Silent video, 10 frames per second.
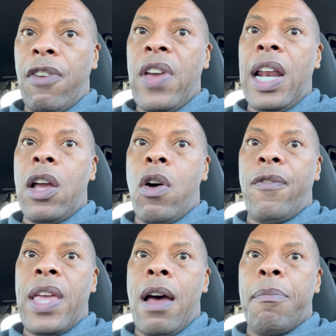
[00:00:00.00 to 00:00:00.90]
video of
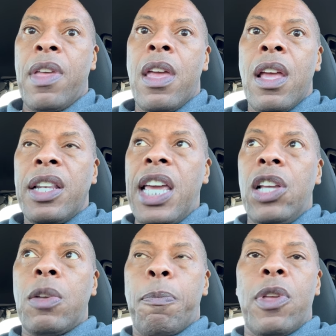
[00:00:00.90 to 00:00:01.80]
them.
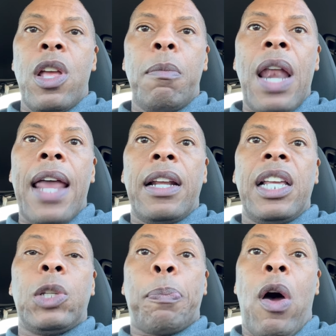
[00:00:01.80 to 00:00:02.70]
These, a lot of
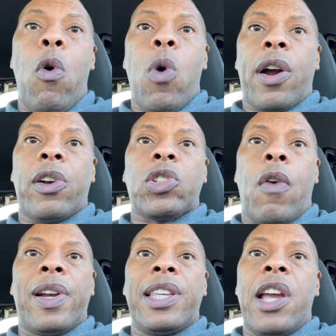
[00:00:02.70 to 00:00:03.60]
these poll workers
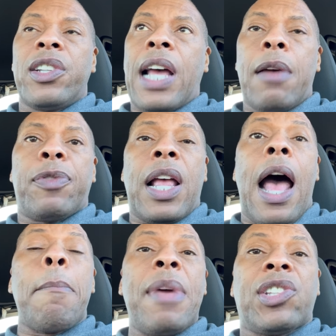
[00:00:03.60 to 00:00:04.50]
over the years, I've,
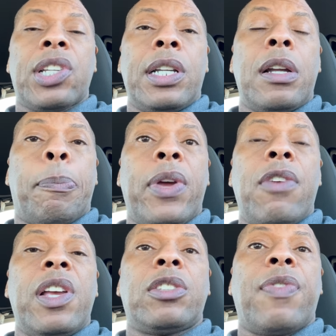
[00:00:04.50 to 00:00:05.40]
I mentioned in the
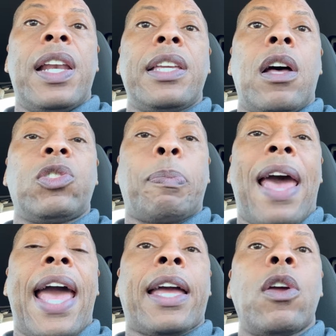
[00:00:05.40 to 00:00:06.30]
previous videos
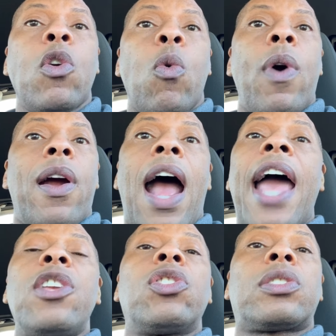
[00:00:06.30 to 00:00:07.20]
back, where I
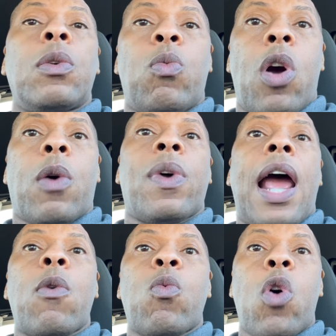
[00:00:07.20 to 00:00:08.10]
used to work, when
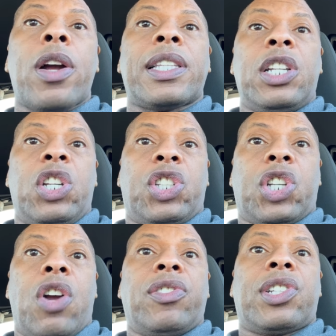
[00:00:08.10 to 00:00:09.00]
I worked in the
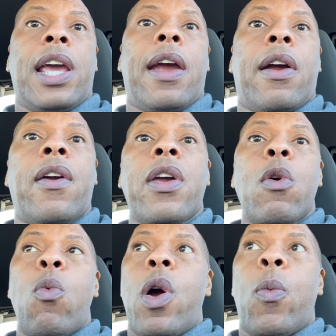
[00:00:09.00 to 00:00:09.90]
church there,
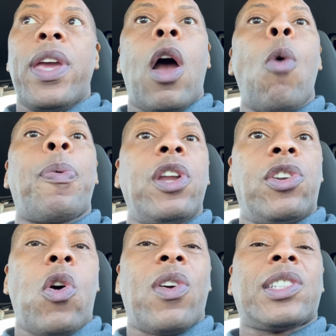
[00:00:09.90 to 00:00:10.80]
where we opened the
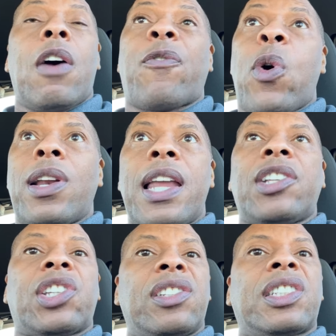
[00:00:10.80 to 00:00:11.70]
doors up for
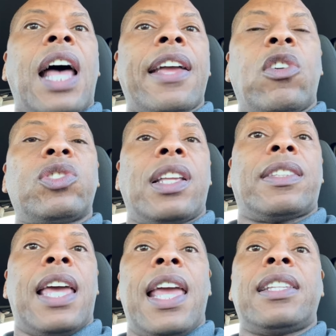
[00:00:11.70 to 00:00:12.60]
election cycles and
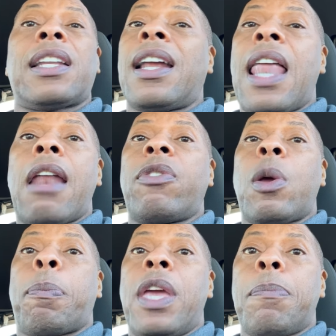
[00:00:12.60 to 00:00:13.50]
things, and a lot of the
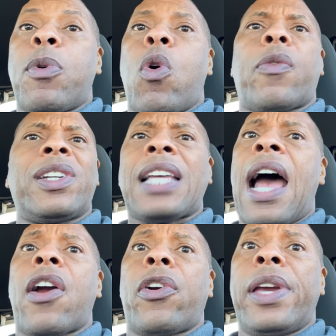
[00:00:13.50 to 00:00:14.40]
people are
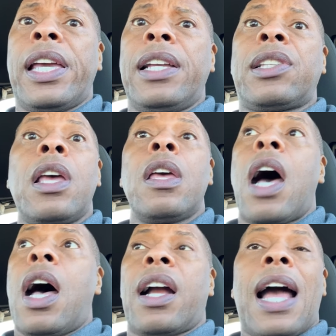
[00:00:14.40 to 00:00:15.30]
retirees,
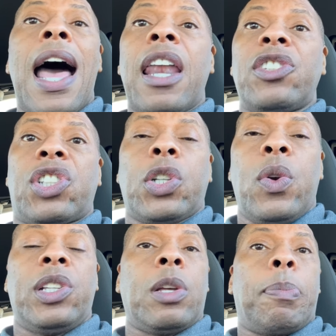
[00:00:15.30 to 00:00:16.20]
uh, college
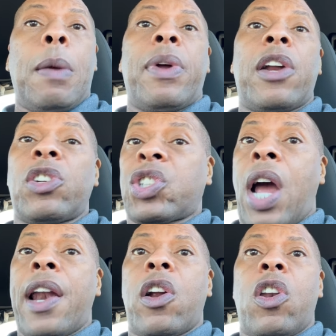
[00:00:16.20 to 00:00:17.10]
students, and people that are
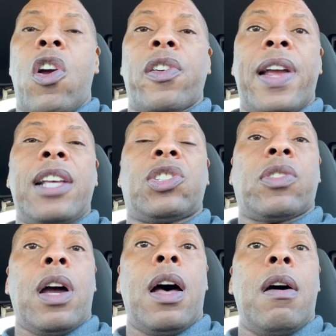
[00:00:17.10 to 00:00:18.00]
trying to learn or extra,
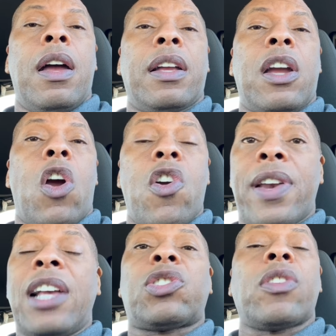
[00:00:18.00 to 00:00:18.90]
uh, earn
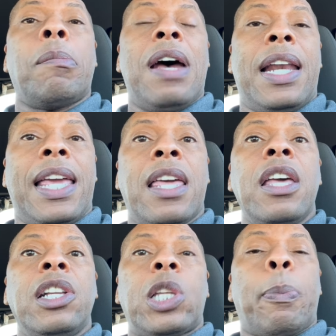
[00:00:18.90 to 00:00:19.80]
extra money
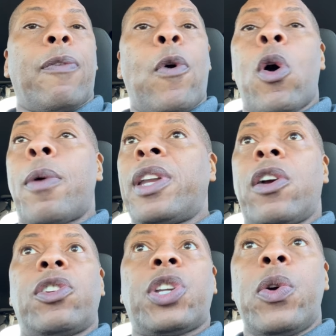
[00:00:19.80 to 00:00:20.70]
to perform their
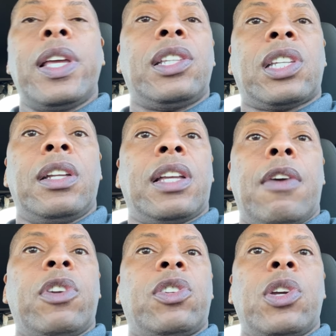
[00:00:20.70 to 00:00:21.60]
duty, to give
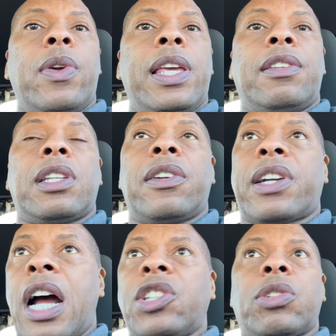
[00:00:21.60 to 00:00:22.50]
their duty to their
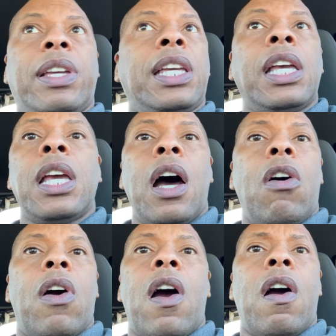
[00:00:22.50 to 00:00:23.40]
country, or,
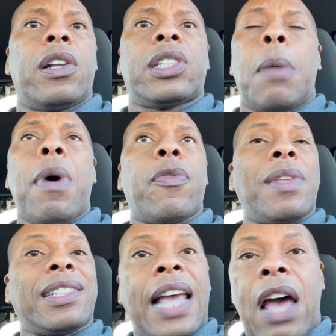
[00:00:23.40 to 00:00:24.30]
or, or some of them
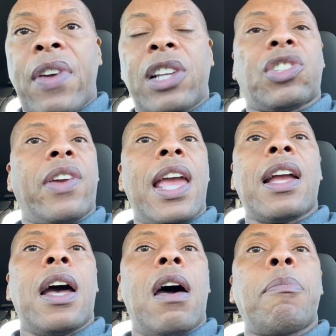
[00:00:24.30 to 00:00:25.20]
just to have extra
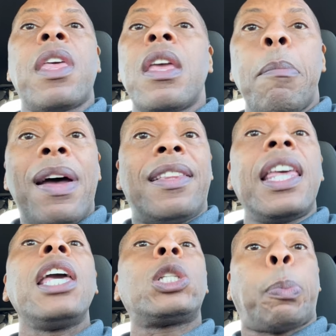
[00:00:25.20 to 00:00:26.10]
income. But
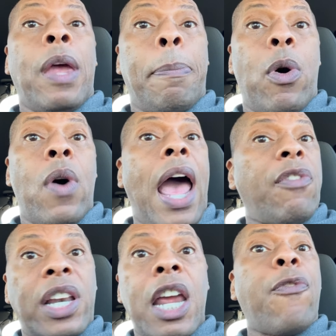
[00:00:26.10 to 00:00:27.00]
these people have
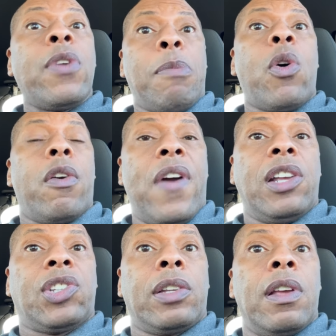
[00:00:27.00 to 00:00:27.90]
a different
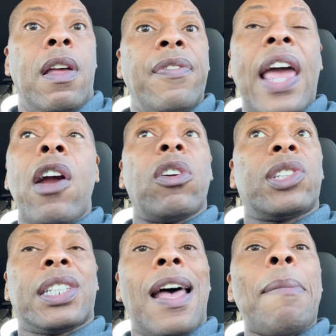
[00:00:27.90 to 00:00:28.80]
motivation. They are
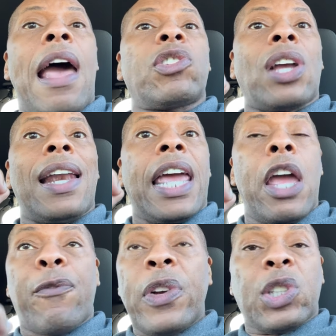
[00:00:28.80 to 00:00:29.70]
somehow trying to
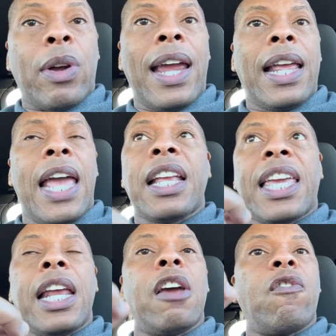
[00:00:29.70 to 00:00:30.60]
infiltrate and
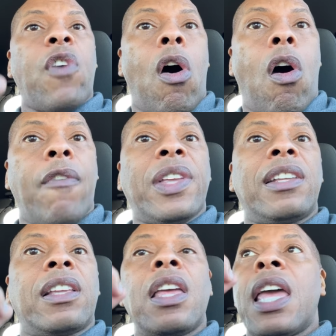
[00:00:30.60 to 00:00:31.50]
get involved
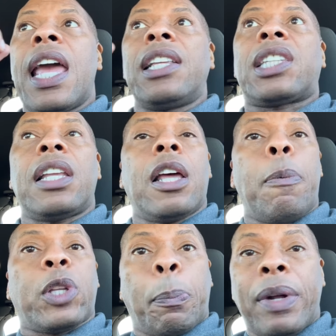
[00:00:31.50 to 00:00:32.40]
in, into the
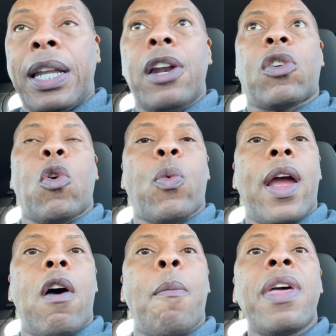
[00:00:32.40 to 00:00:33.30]
political
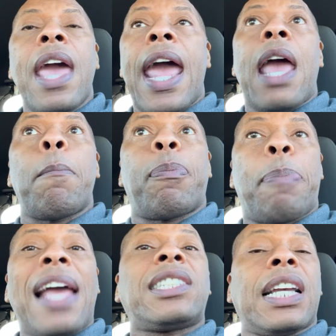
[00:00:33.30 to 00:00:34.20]
realm. And
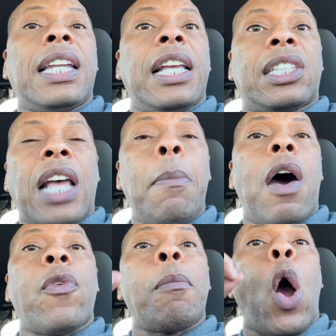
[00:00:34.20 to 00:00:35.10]
basically, some
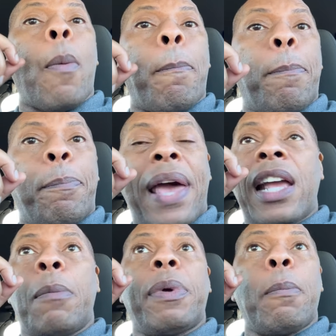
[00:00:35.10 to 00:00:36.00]
of them are
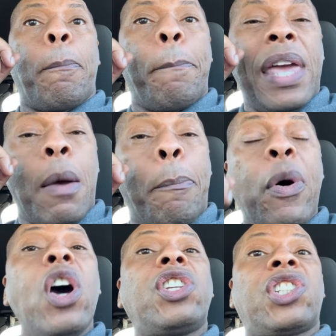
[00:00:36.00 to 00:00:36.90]
being, being, being
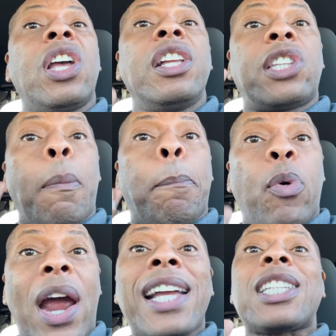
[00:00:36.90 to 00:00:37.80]
pushed to
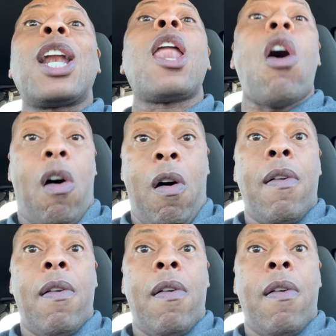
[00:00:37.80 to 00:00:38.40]
break the law